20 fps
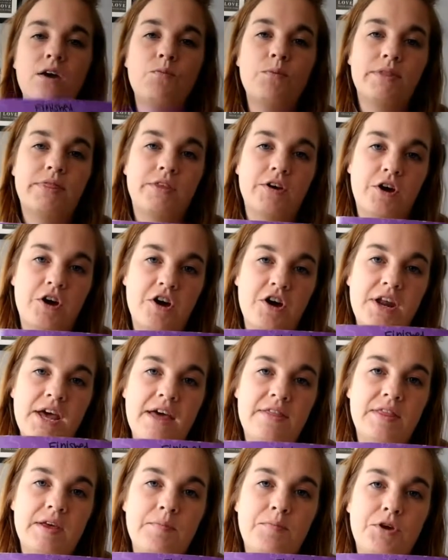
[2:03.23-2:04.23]
with the good
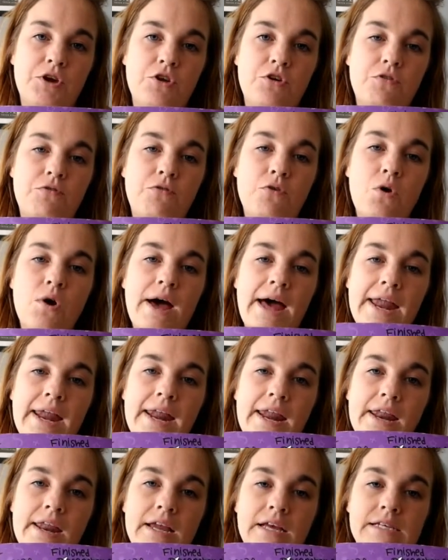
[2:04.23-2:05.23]
and the beautiful.
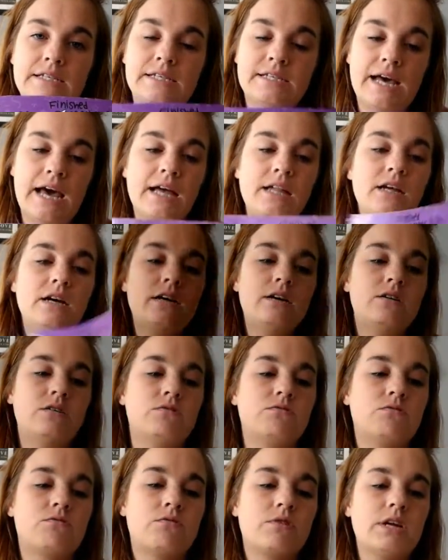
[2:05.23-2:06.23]
And Selah
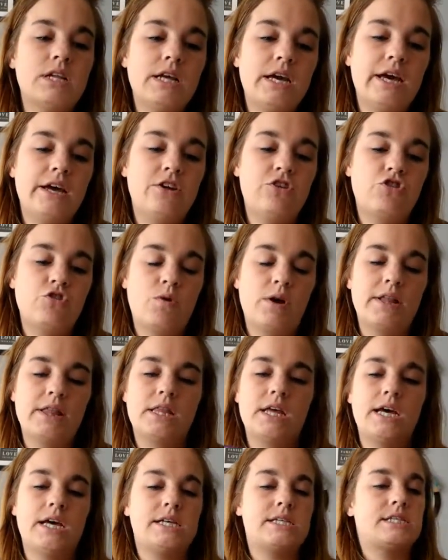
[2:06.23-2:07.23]
really enjoyed
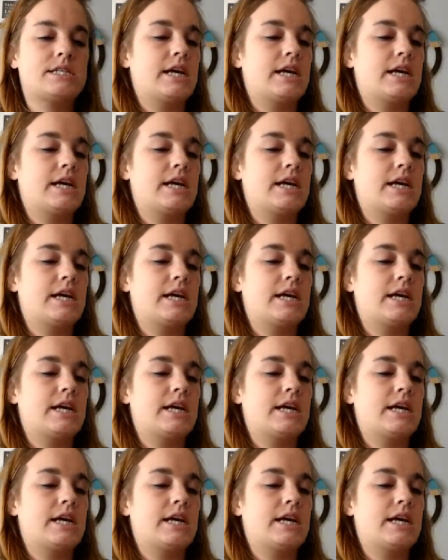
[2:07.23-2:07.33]
this.